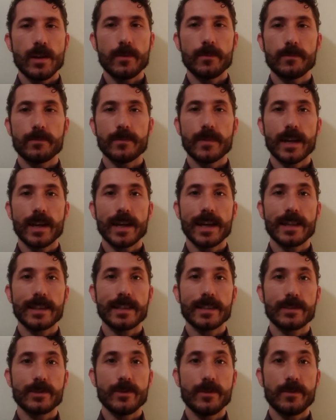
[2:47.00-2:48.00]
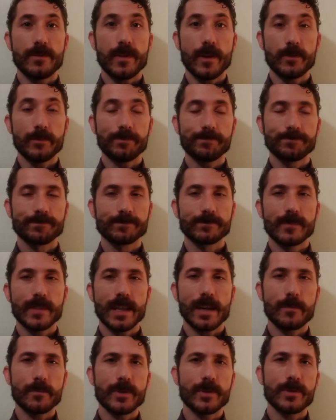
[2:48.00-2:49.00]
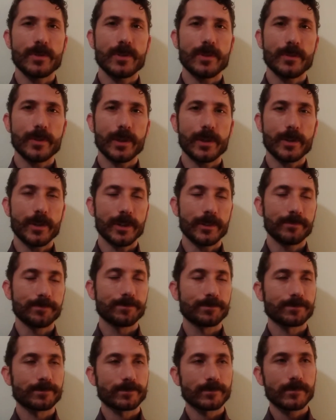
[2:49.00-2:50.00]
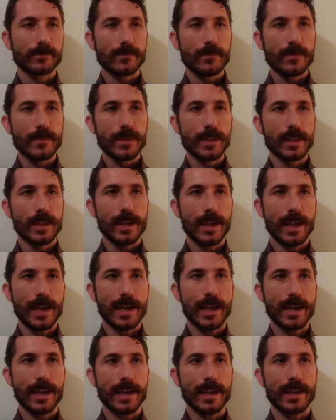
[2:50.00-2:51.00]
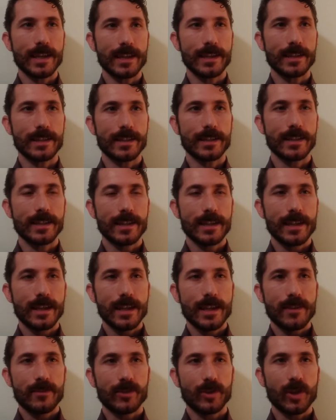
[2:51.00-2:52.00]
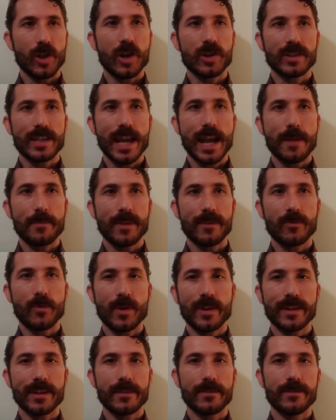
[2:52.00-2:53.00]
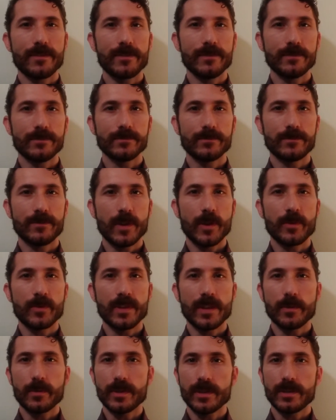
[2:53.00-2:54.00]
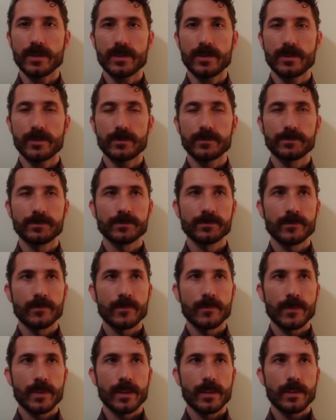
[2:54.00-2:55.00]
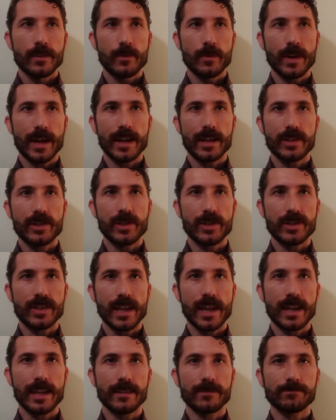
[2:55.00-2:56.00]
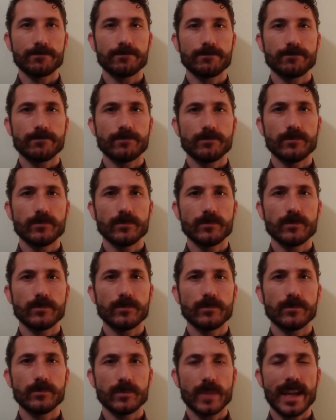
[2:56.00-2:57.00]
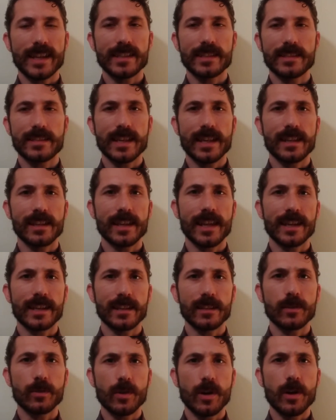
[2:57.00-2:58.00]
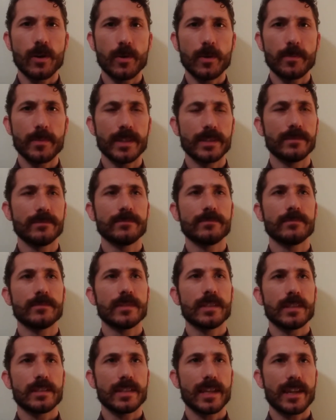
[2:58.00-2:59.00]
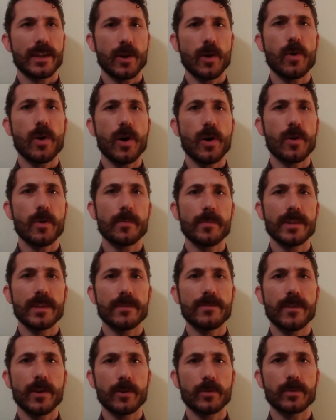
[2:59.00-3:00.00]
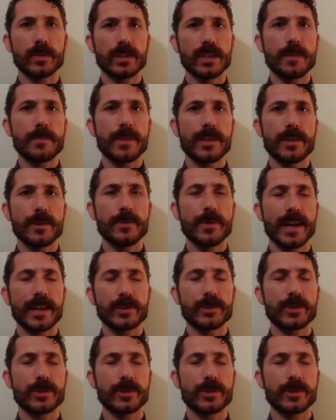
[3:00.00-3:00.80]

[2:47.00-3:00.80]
you know, I got this new phone that I'm using to record, and for a long time I've wanted a phone that was where I could just say, I could set it like a little home and say go home, and the phone would give me the